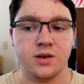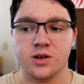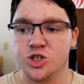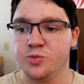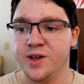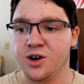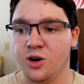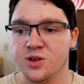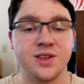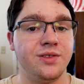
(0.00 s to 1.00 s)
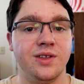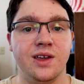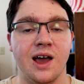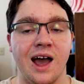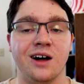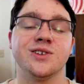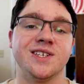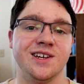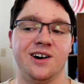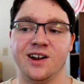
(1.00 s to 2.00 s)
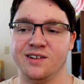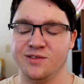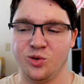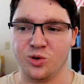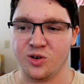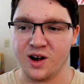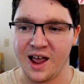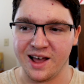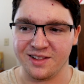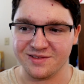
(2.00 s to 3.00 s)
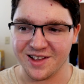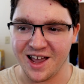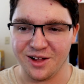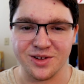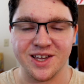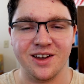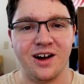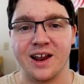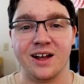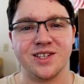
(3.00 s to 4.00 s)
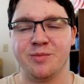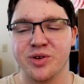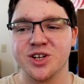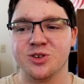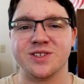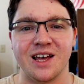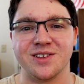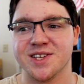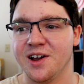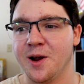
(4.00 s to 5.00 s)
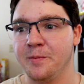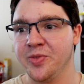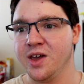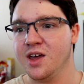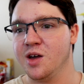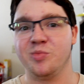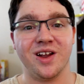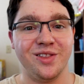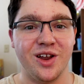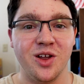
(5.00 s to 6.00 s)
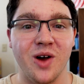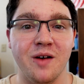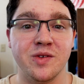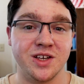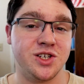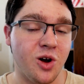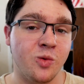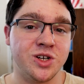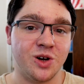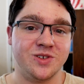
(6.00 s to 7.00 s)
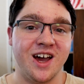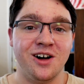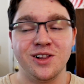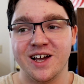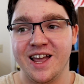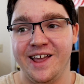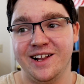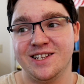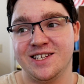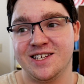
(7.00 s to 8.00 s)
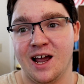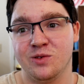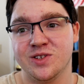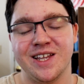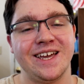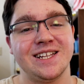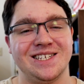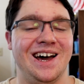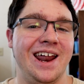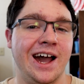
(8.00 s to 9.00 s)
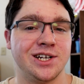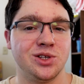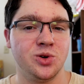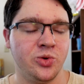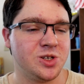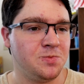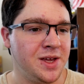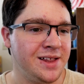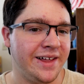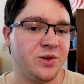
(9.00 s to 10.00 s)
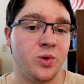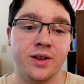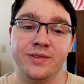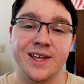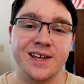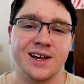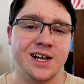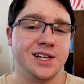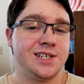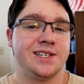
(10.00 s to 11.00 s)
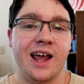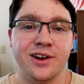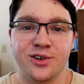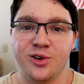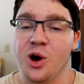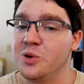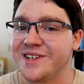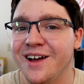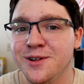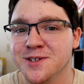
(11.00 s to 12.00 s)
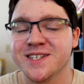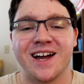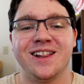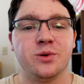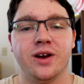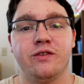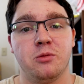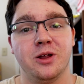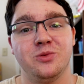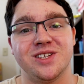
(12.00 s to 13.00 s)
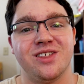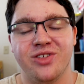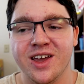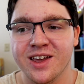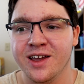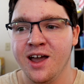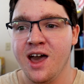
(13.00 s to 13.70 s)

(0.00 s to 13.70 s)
to be called the Halcyon, or I'm pretty sure it's Halcyon. But there you have it, the Star Wars Hotel. It sounds like it's not actually going to be like one of the standard hotels, kind of like what everybody was thinking.